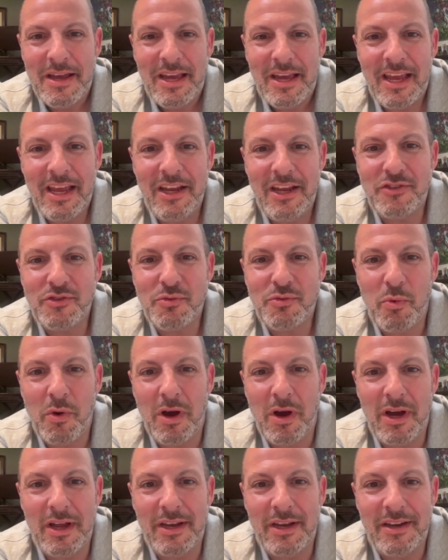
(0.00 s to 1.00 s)
each
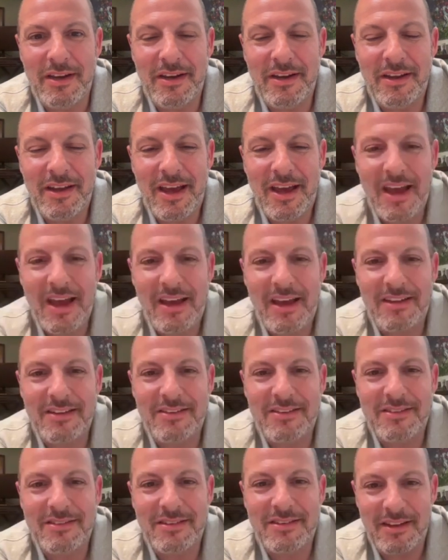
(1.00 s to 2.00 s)
one
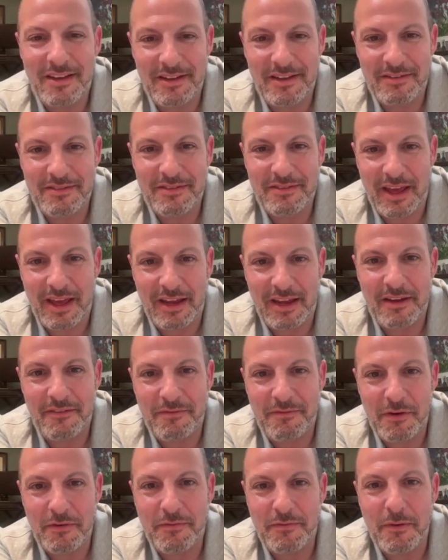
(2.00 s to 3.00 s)
has, like,
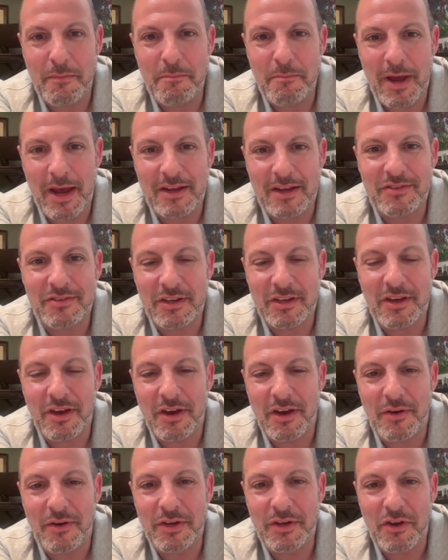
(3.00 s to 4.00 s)
if you're from
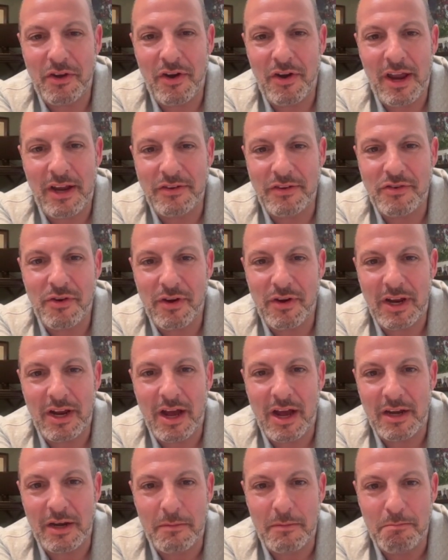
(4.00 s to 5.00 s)
Mexico and you're entering
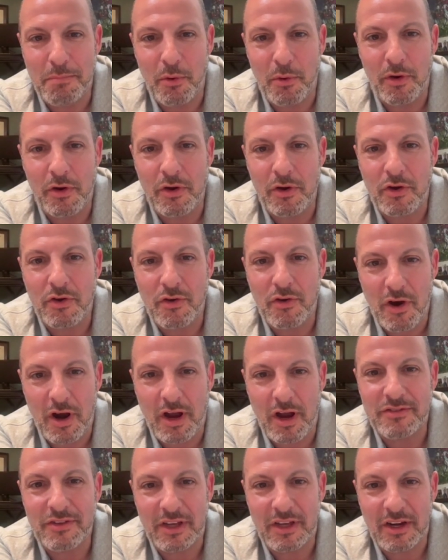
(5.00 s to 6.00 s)
on a border
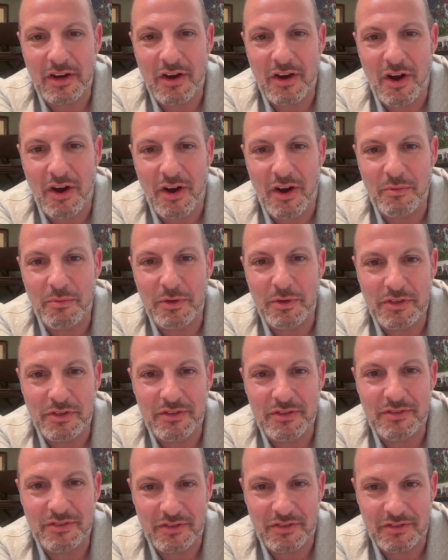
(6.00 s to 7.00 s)
crossing card, which
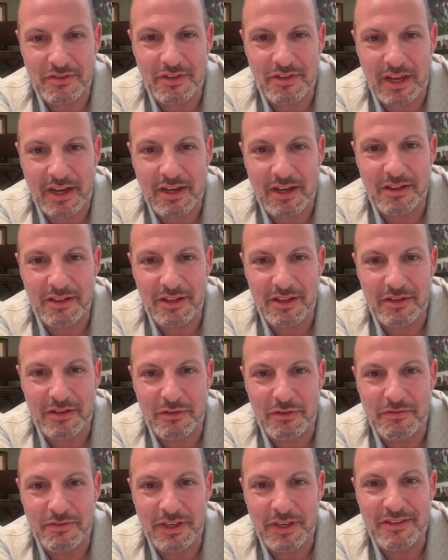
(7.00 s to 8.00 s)
is just like a
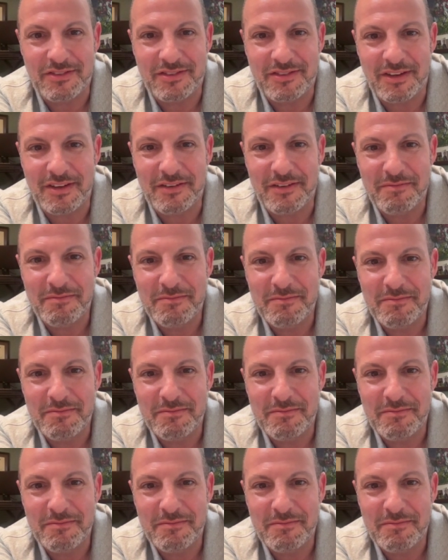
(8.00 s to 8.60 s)
little visa,